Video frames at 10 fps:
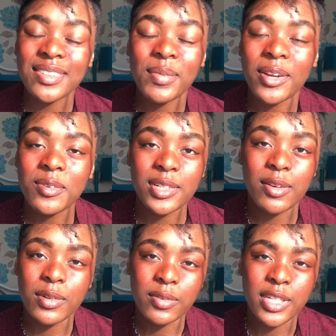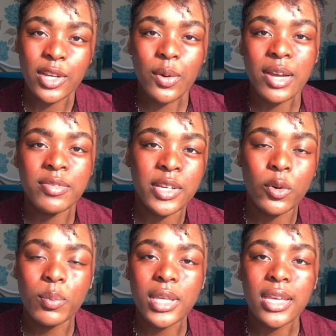back with another video. I think it will
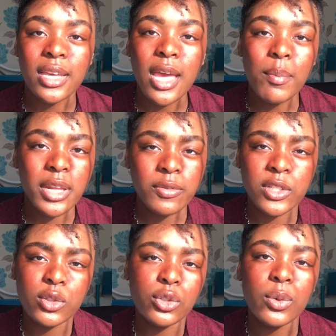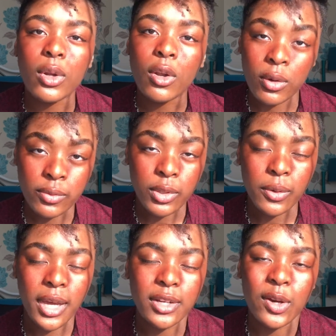be beneficial to a lot of you.
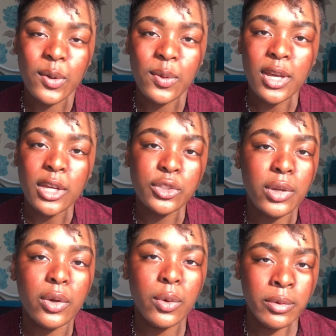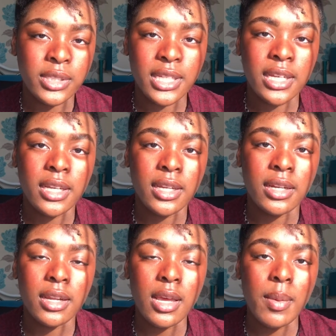I know during quarantine
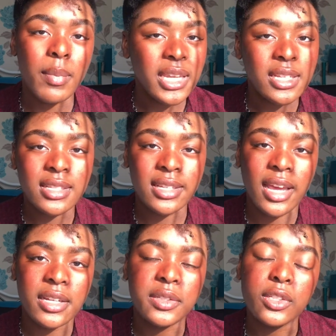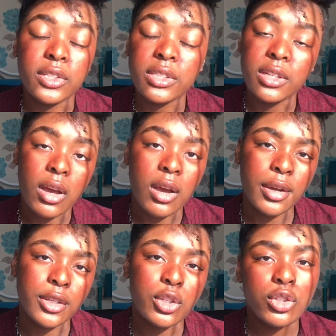many decided to start
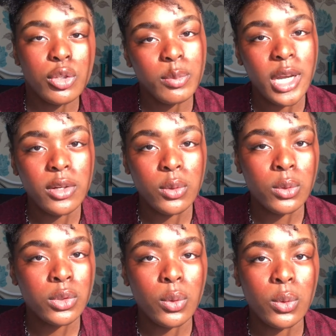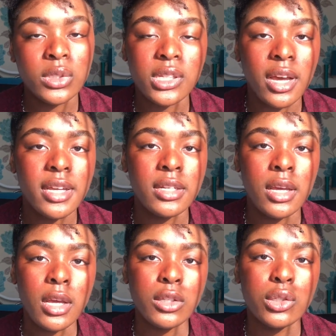YouTube channels or started
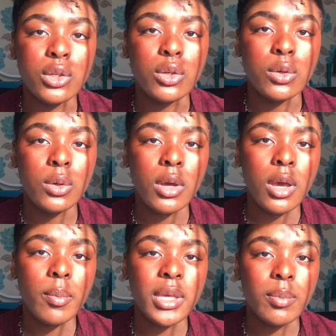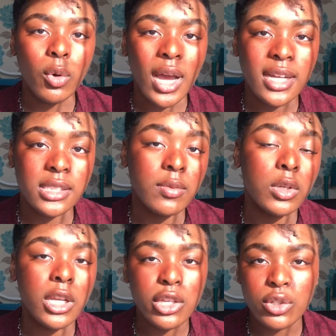to be more active on
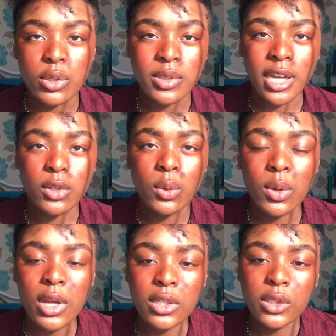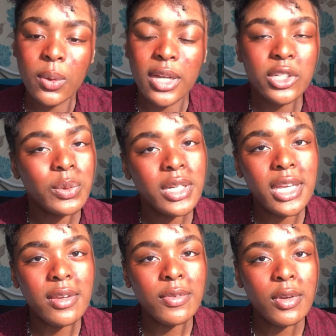their YouTube channel. So I just want to
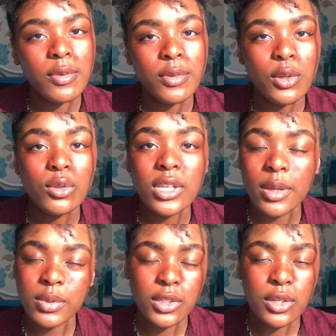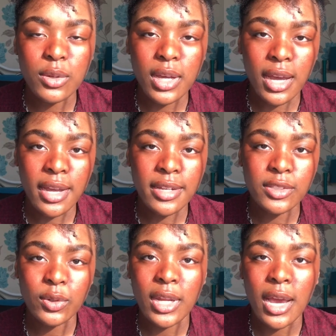give a few tips to you guys
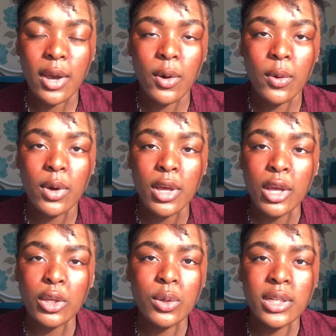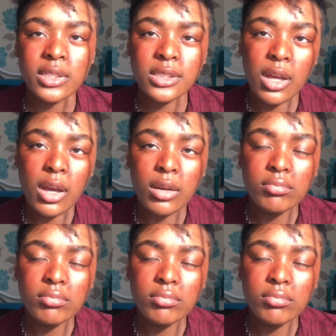on how you can start